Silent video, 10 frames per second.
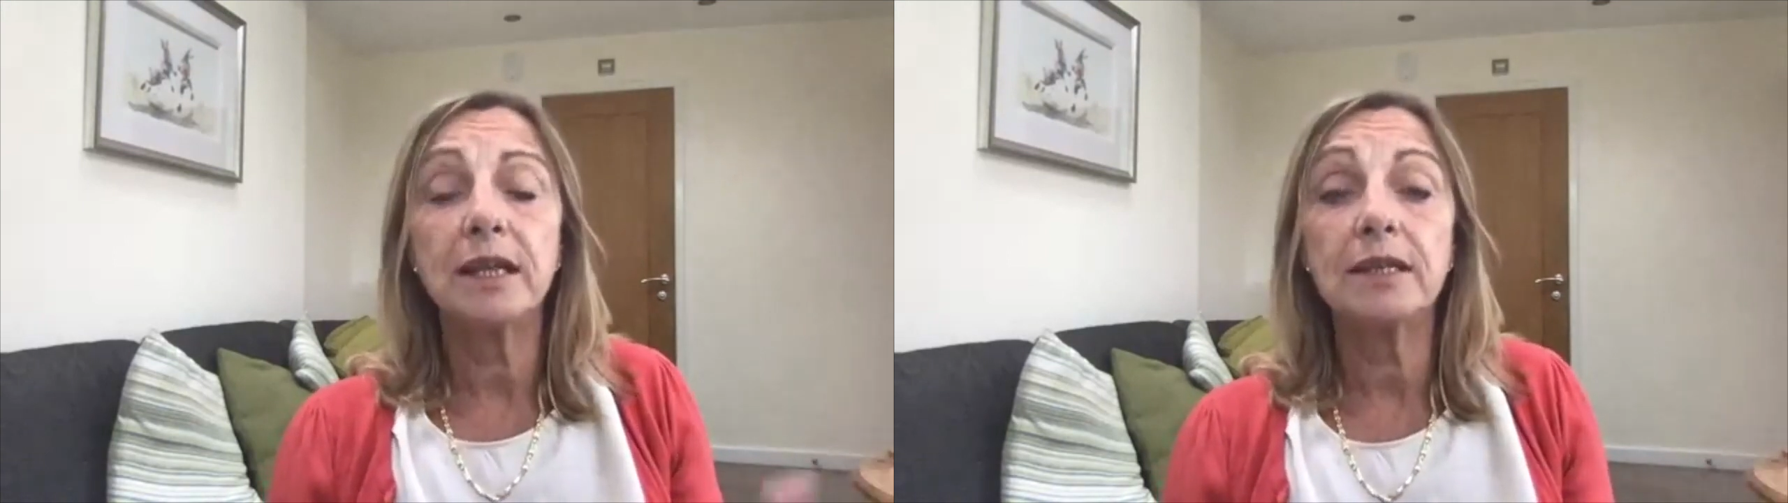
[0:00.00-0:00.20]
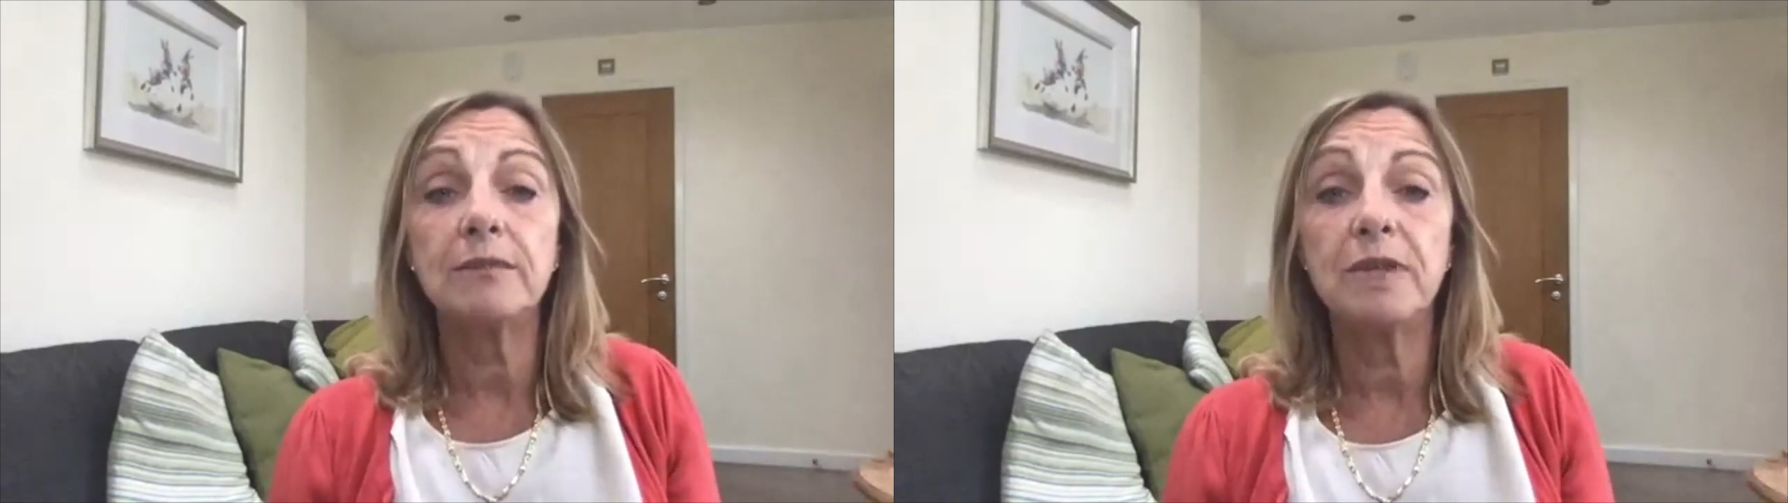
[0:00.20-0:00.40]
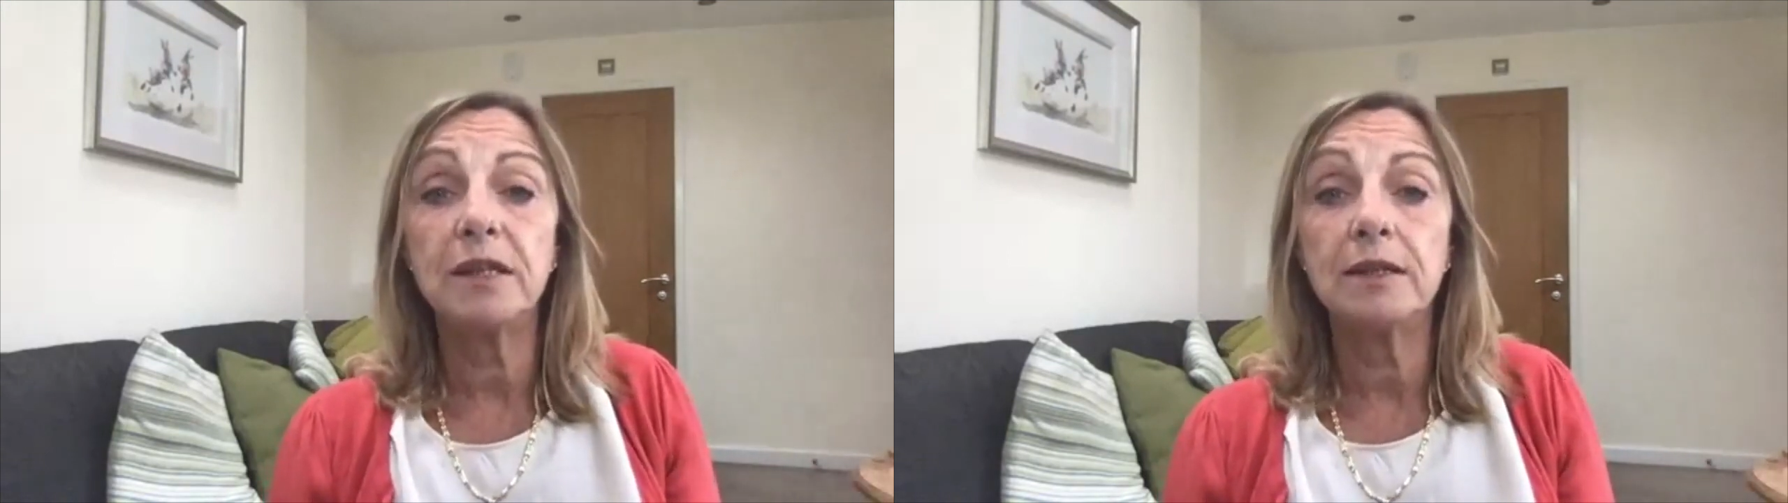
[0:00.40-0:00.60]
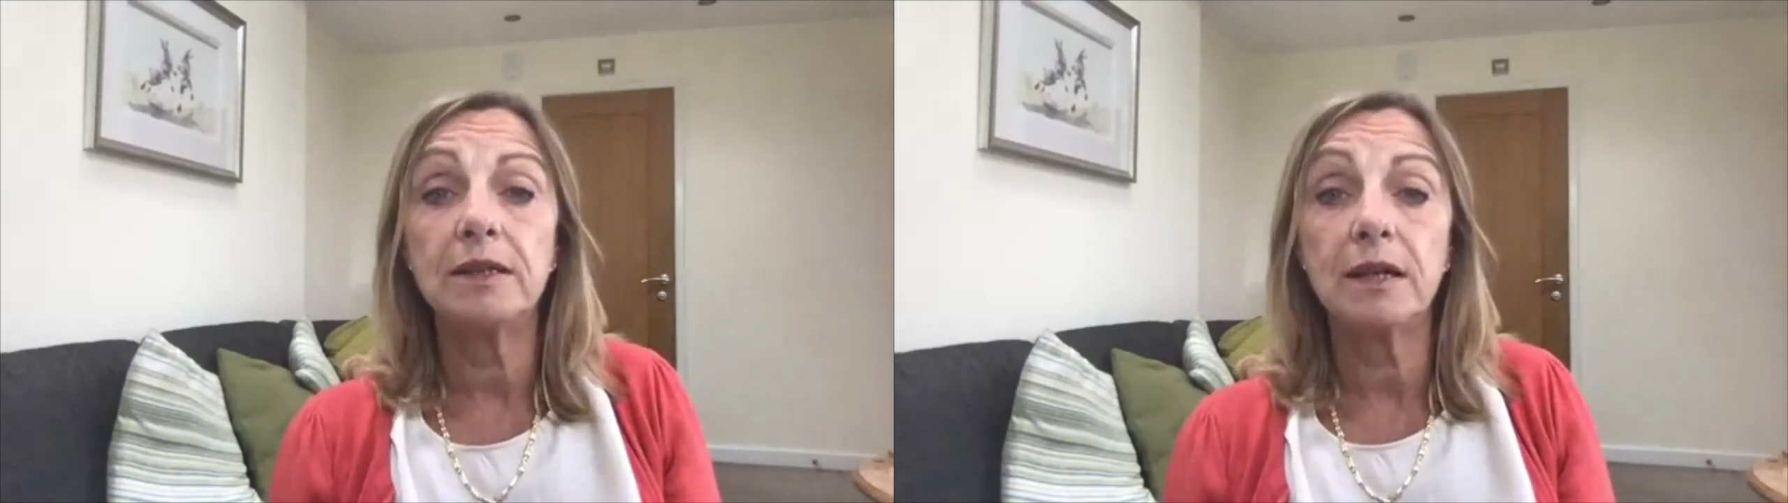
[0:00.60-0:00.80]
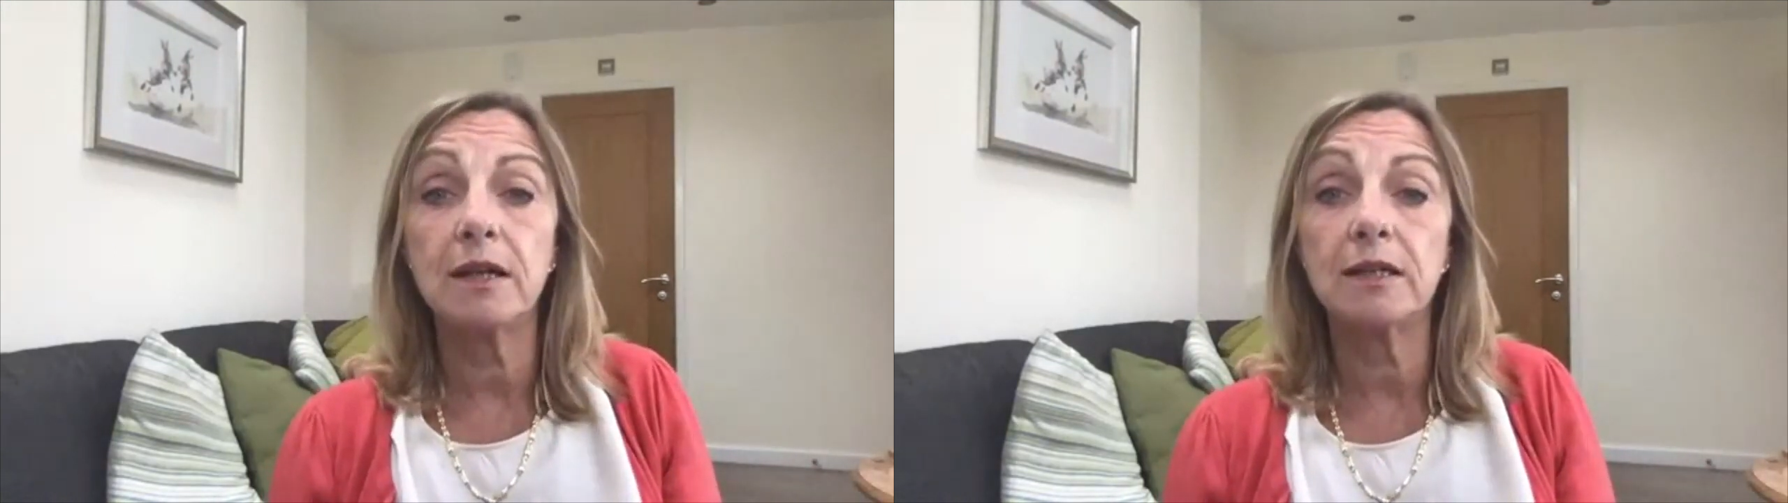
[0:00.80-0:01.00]
this means
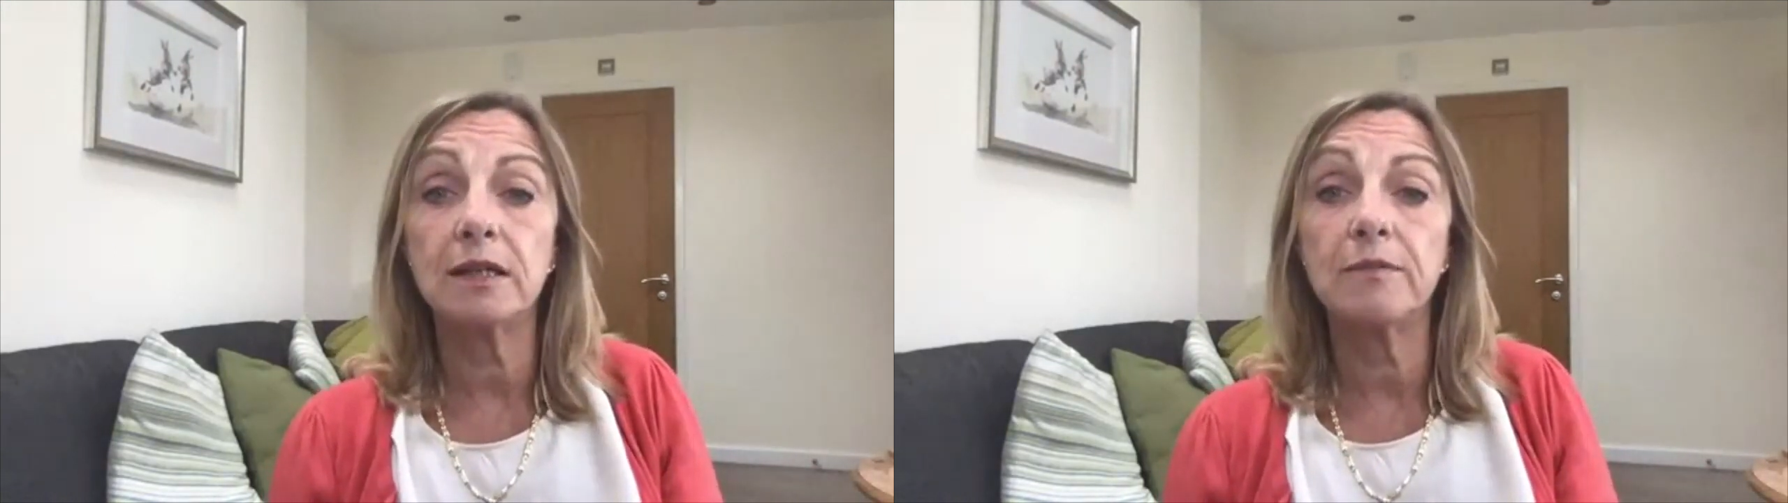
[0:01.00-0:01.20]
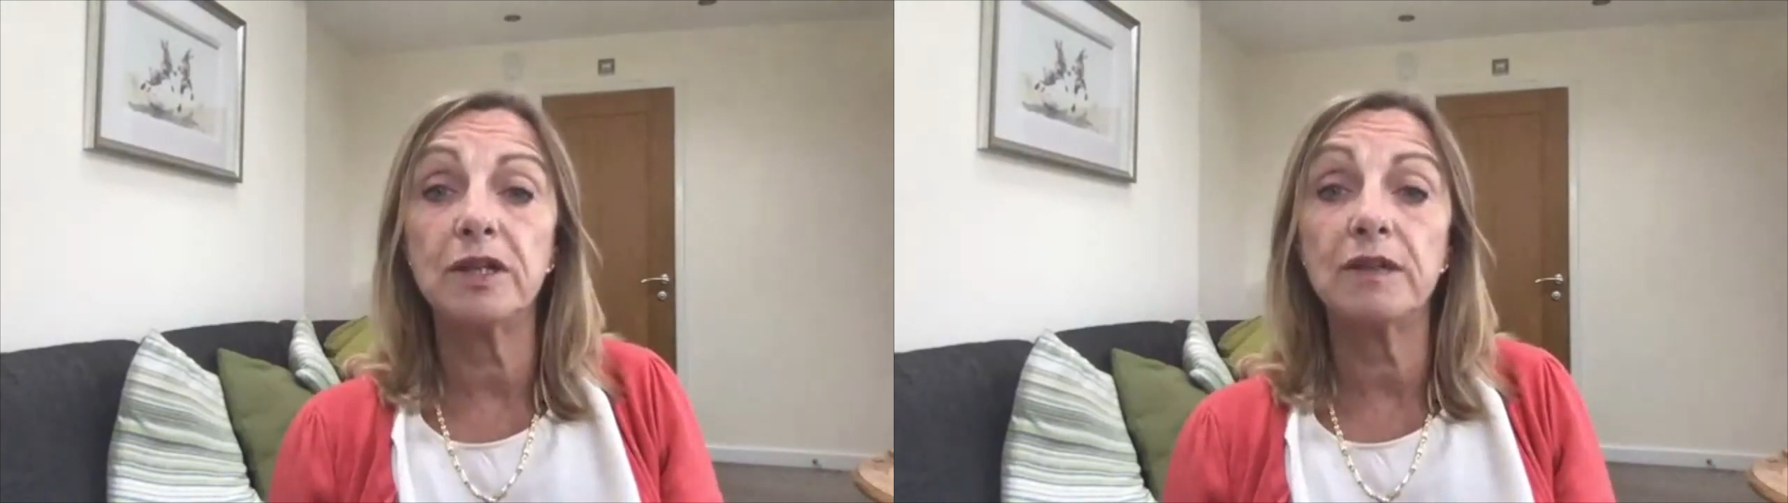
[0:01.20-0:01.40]
that customers